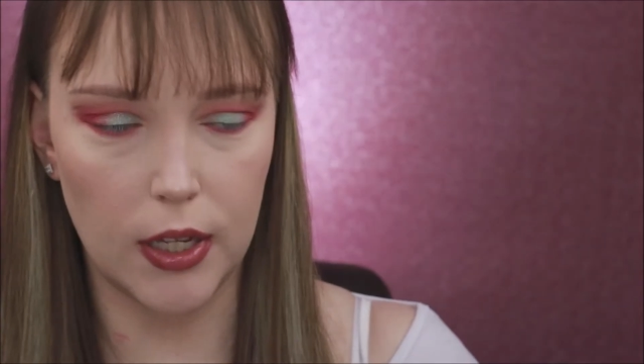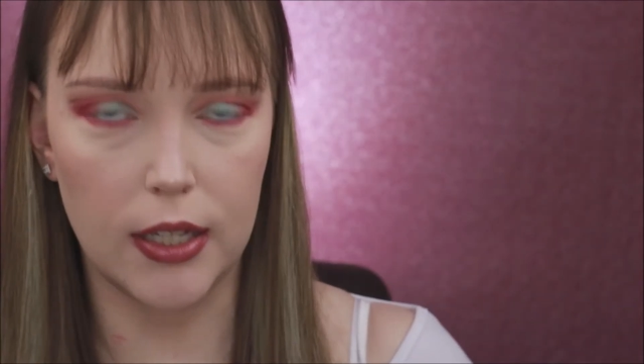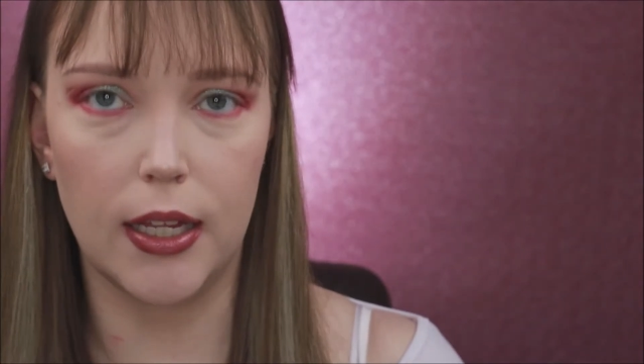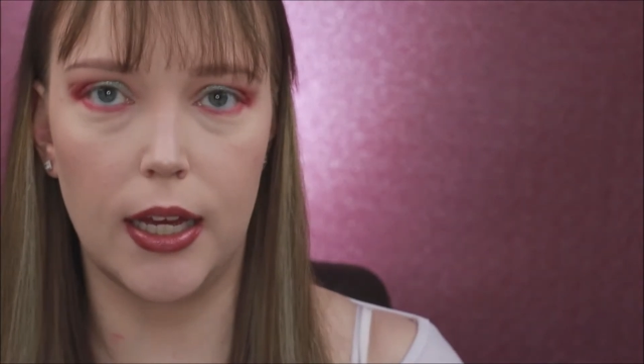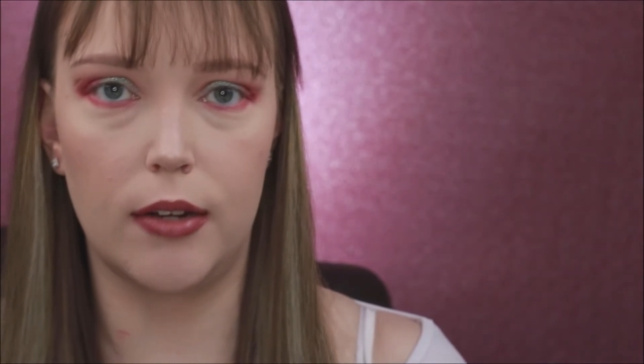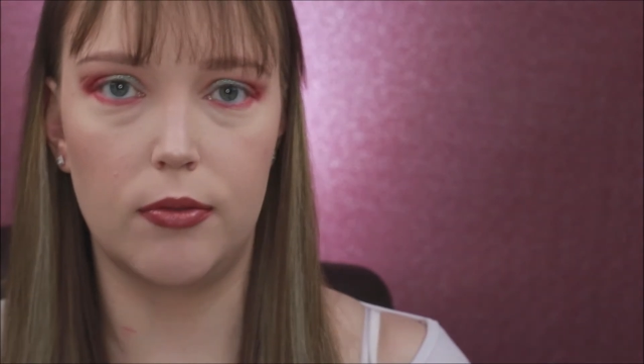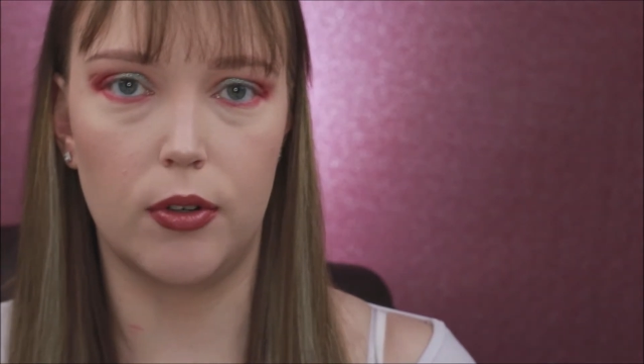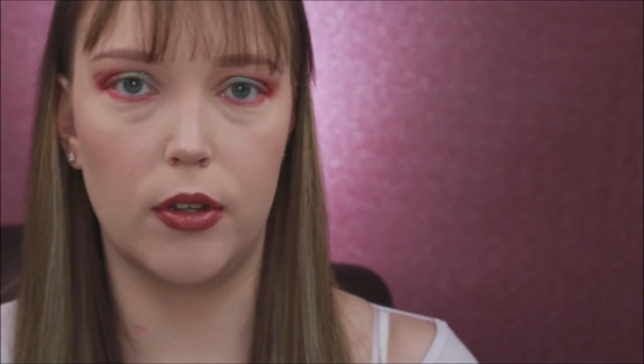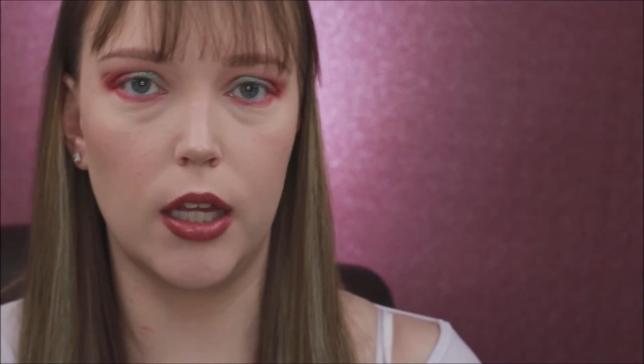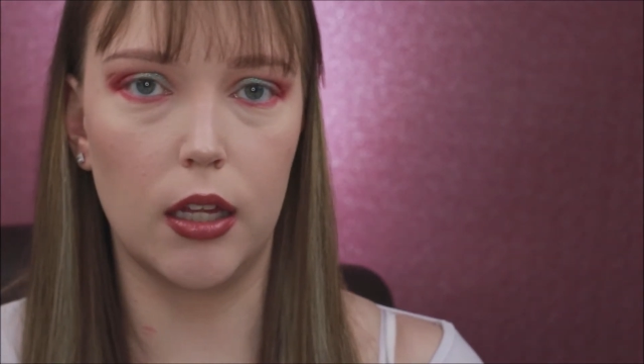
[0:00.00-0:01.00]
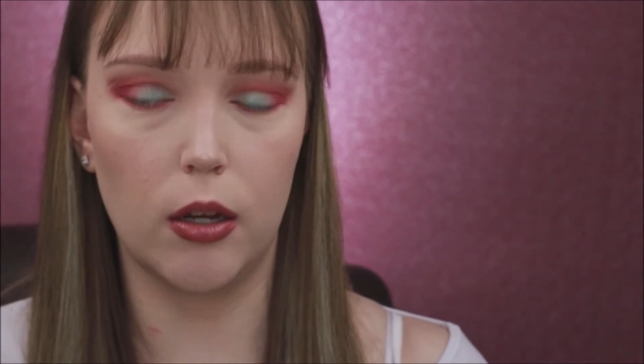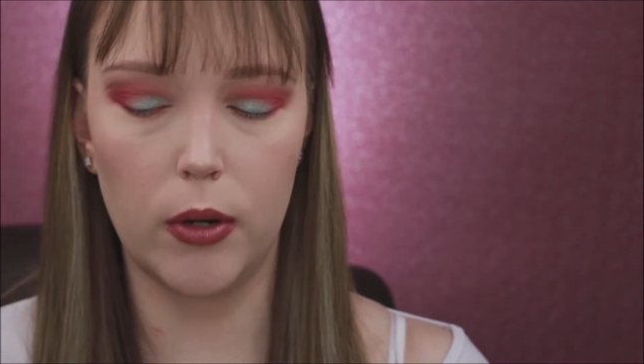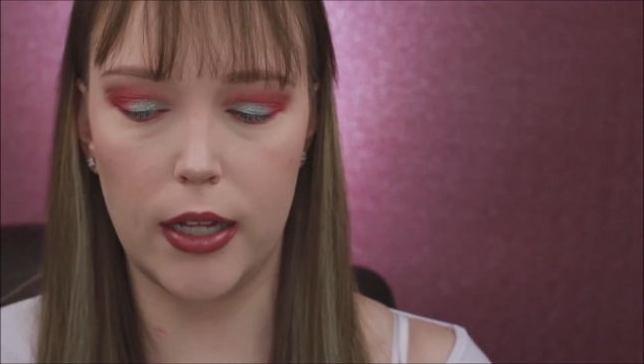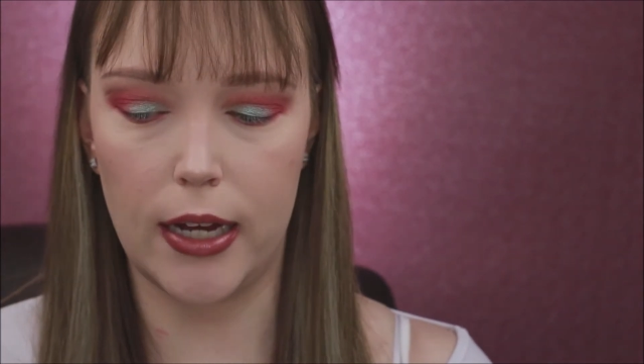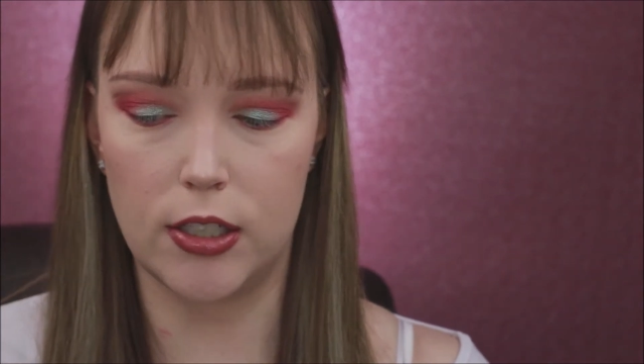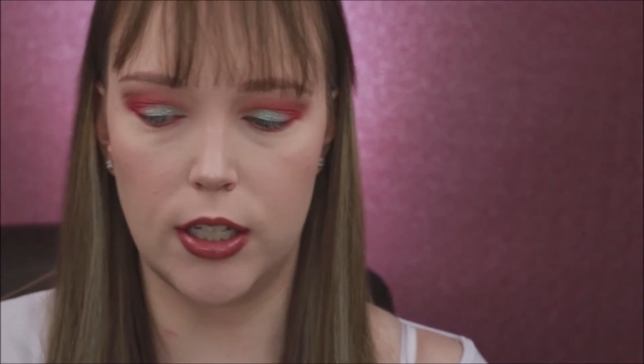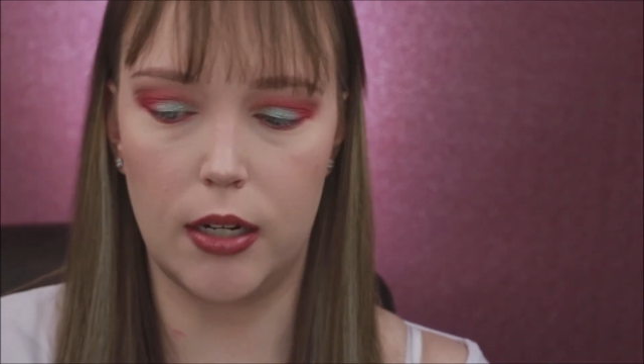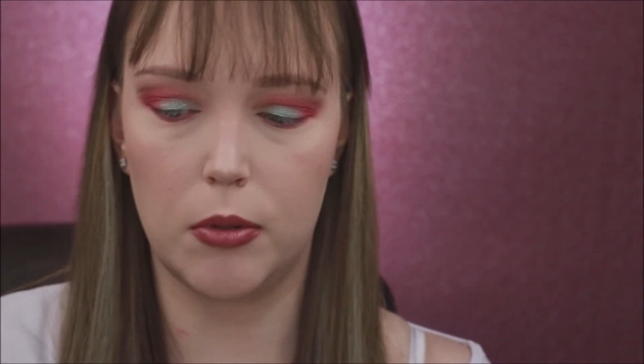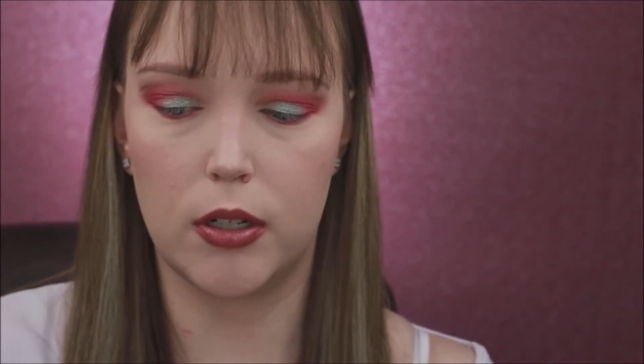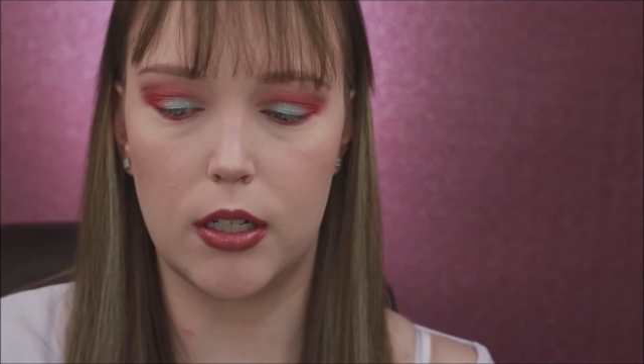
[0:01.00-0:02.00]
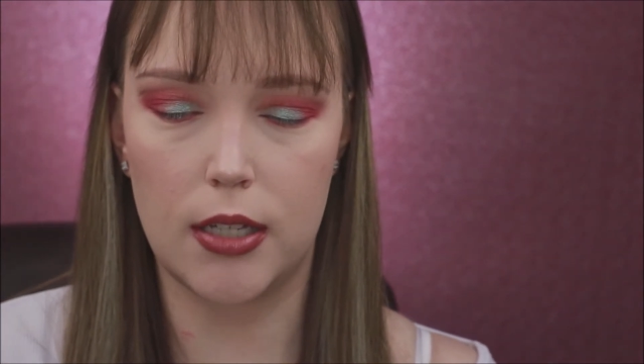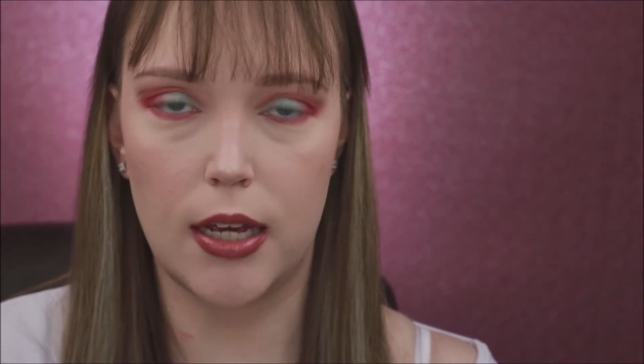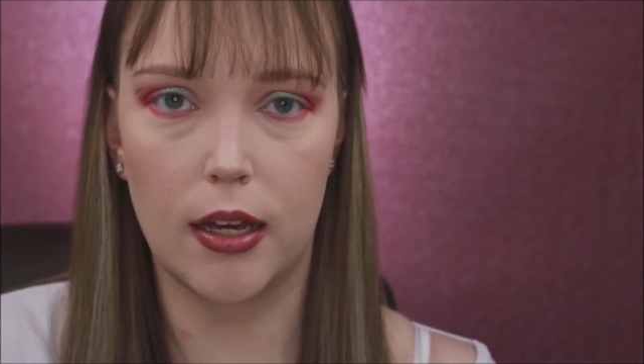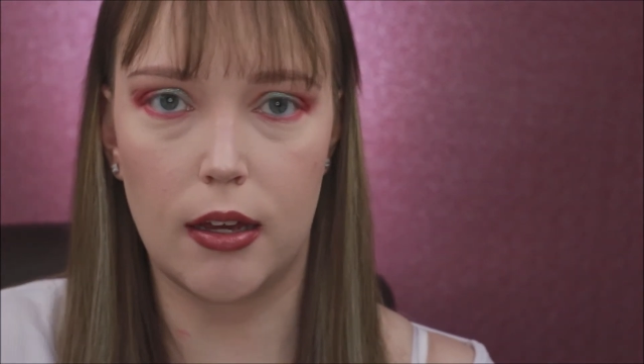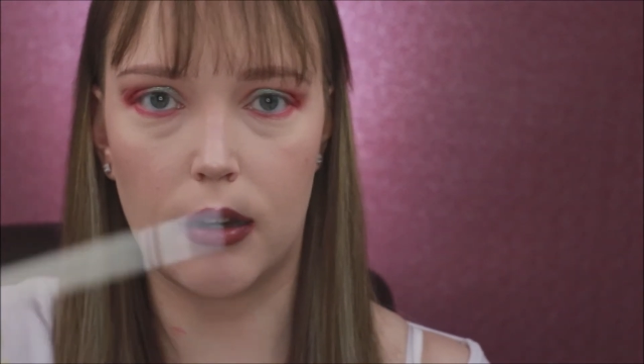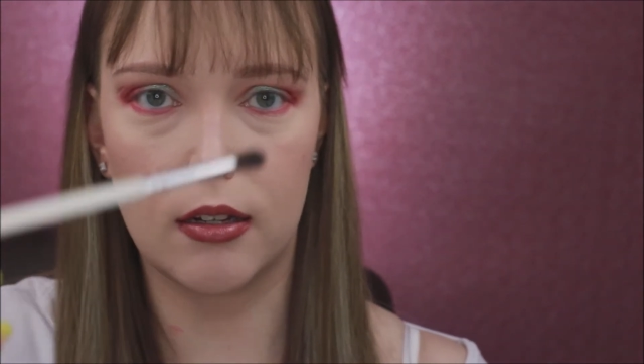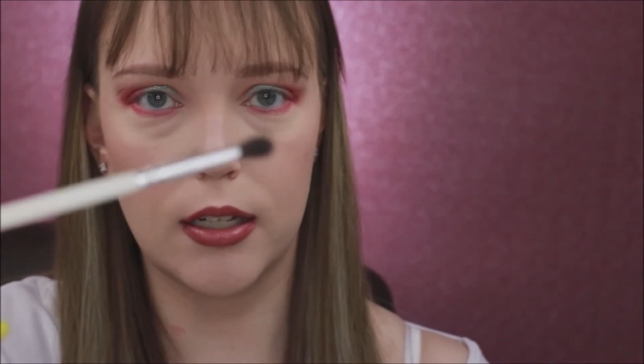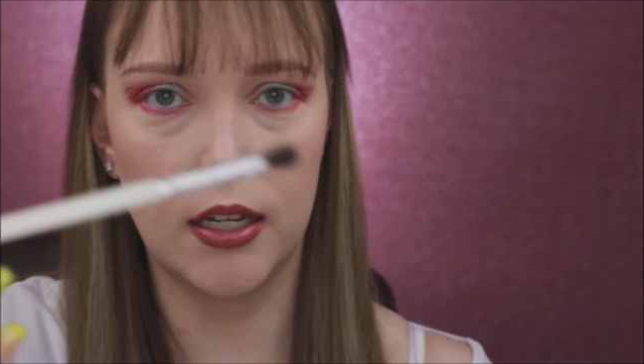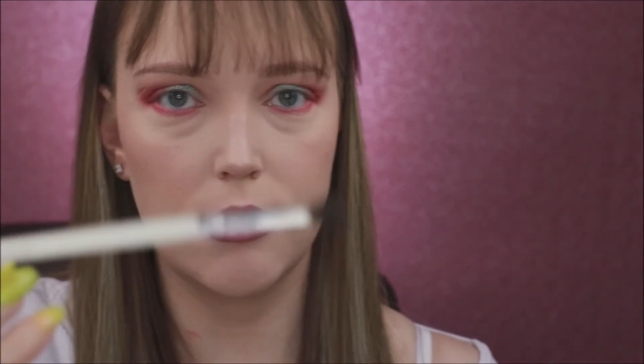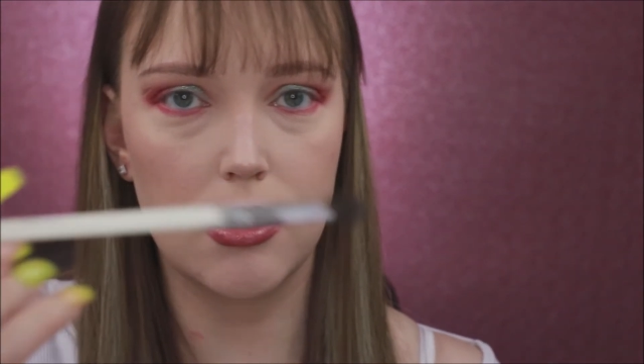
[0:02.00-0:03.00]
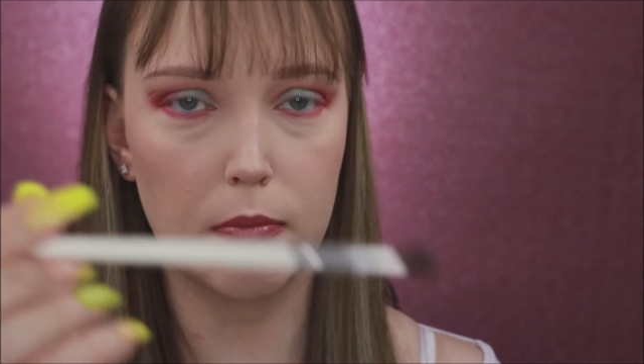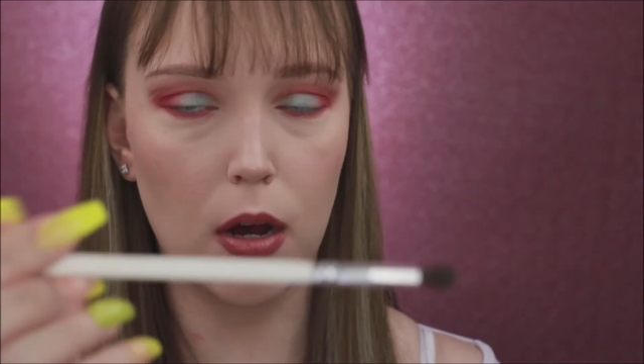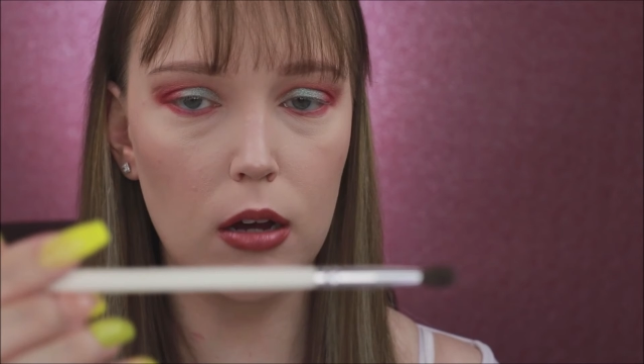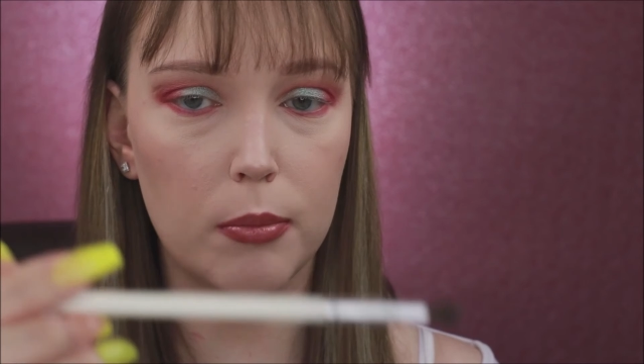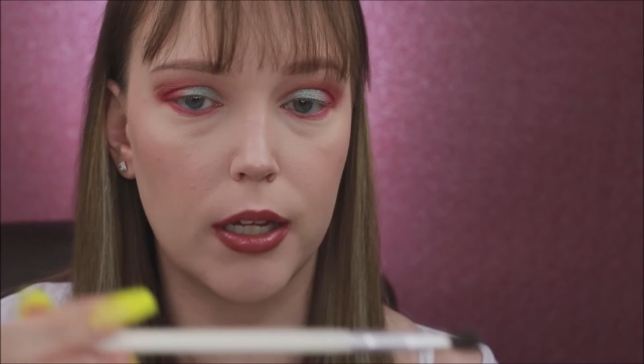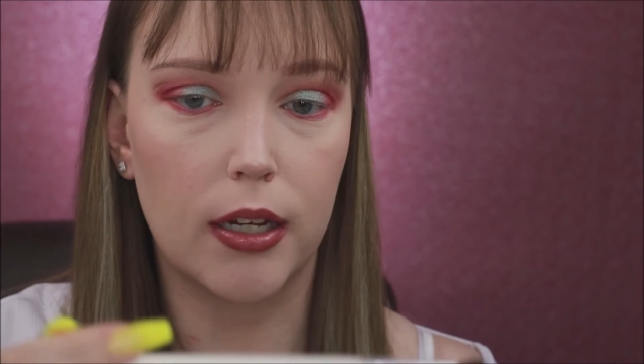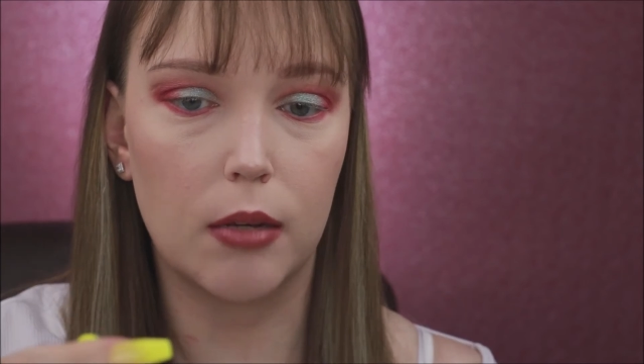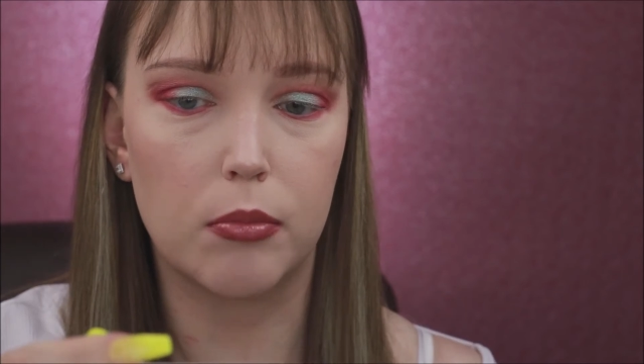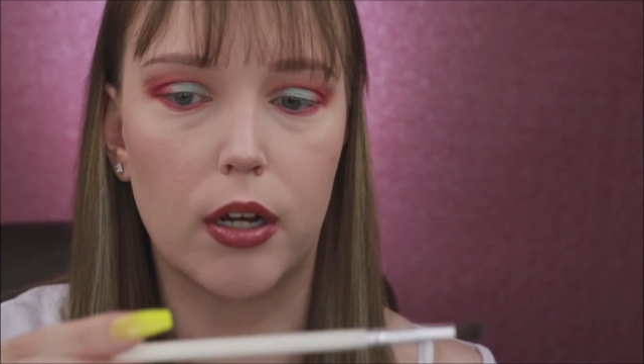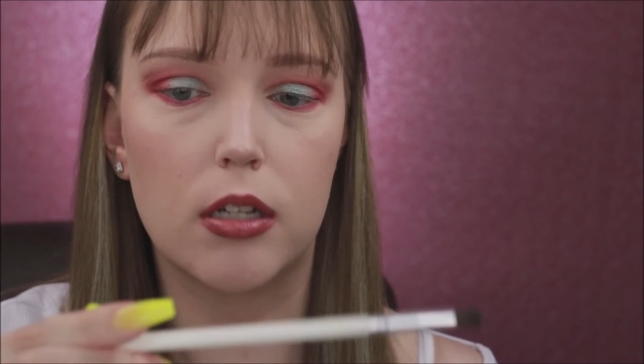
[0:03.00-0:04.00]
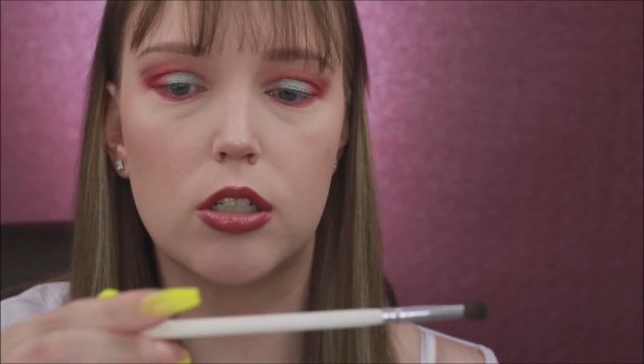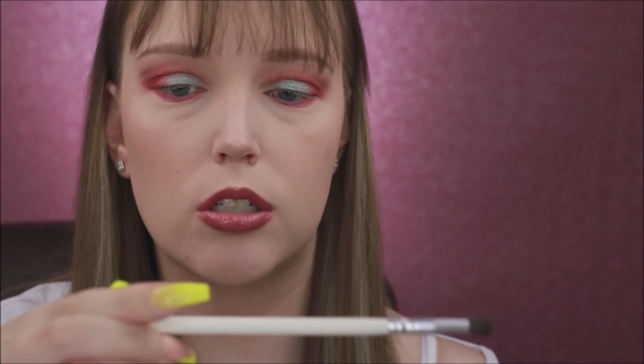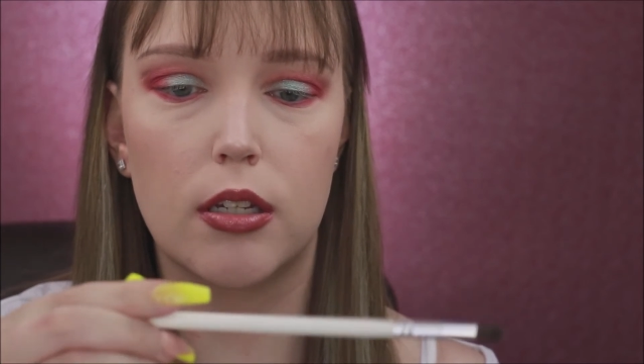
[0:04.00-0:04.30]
And then for the lower lash line, I'm going to take a clean small blending brush.